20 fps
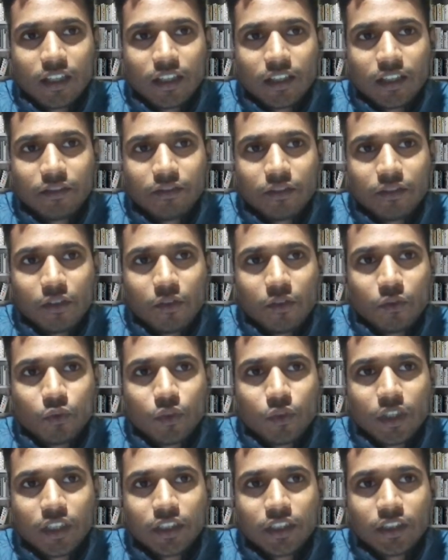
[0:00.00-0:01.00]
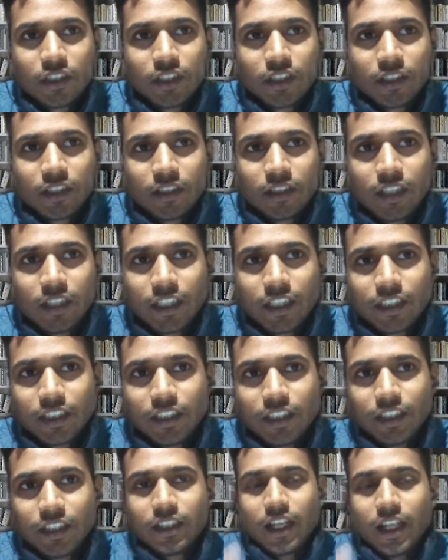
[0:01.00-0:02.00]
from one like
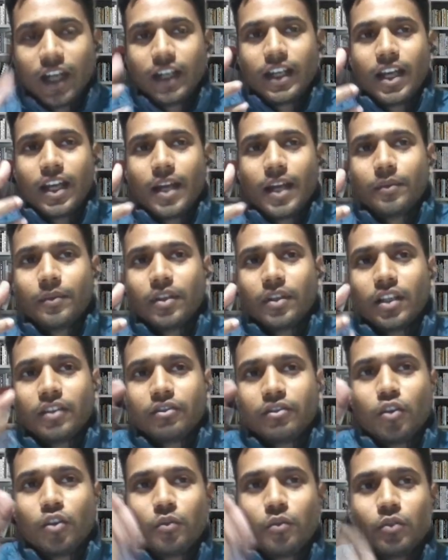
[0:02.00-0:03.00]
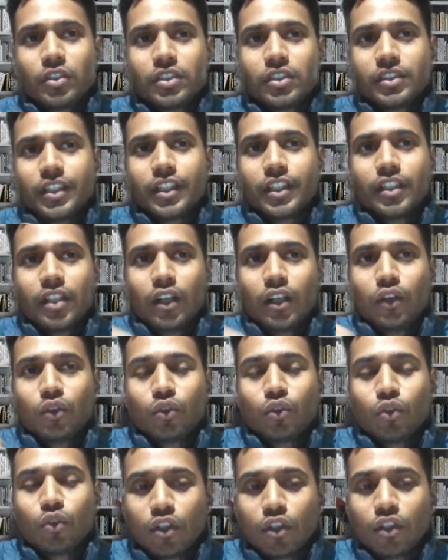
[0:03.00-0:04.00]
it adapt from stator to
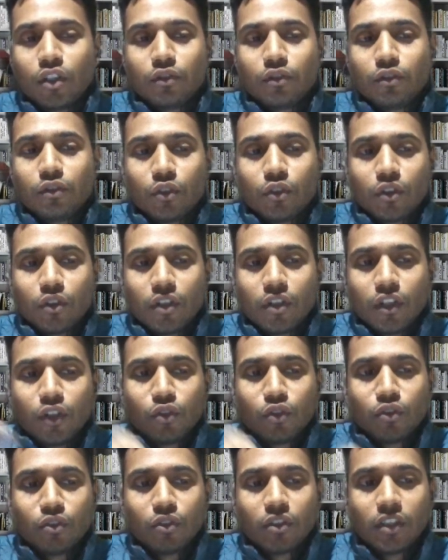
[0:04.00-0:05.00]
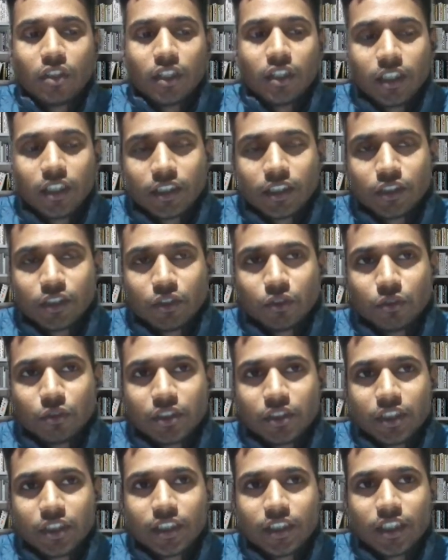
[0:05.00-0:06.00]
rotor, rotor to
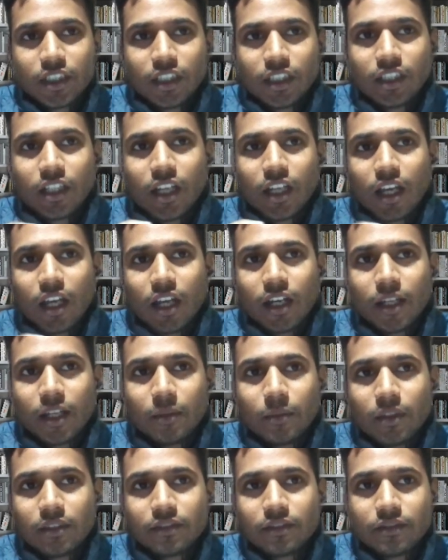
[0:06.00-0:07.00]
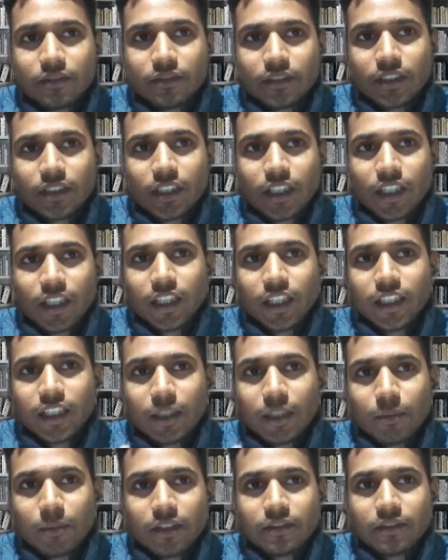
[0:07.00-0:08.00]
stator, RMF,
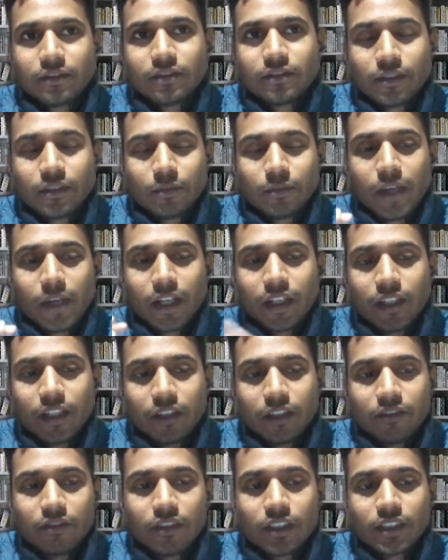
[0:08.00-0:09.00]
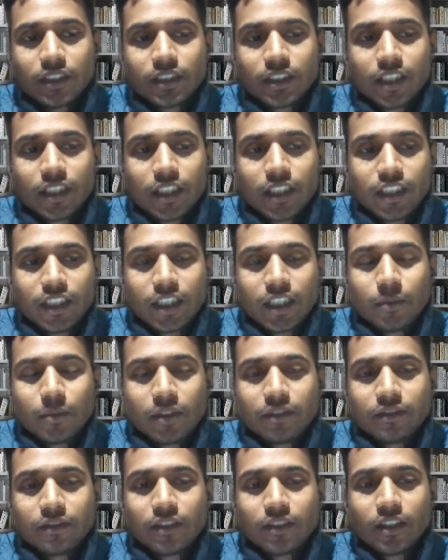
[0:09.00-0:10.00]
EMF, magnetic flux, then EMF.
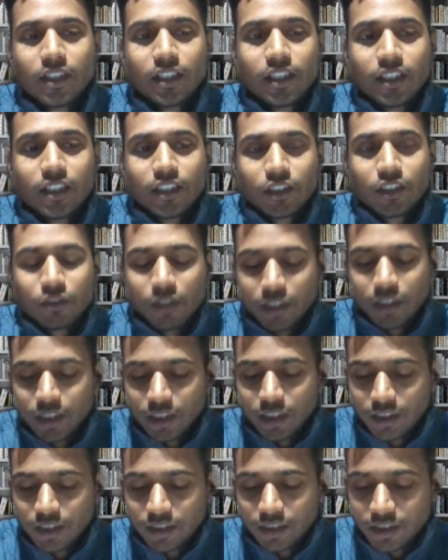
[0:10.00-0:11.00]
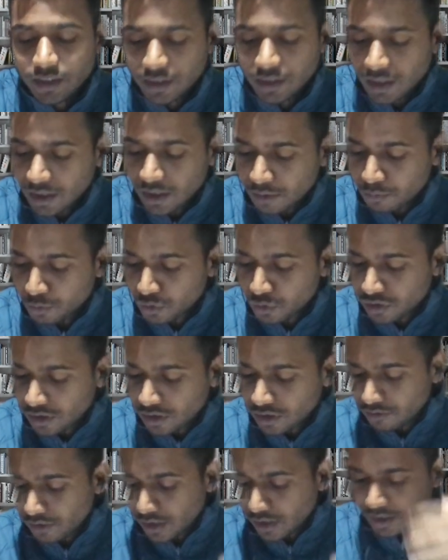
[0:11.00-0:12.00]
So I think these are the mutual.
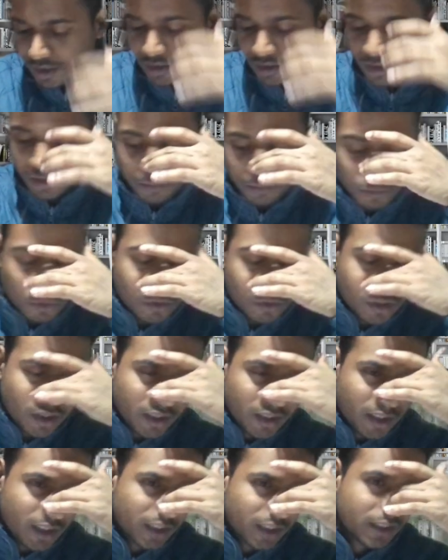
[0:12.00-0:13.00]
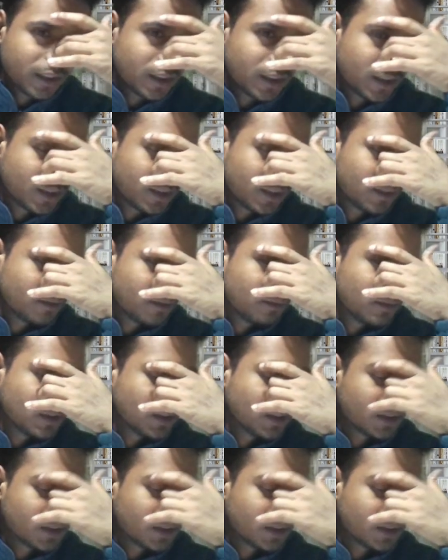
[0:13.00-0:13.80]
What is mutual induction means?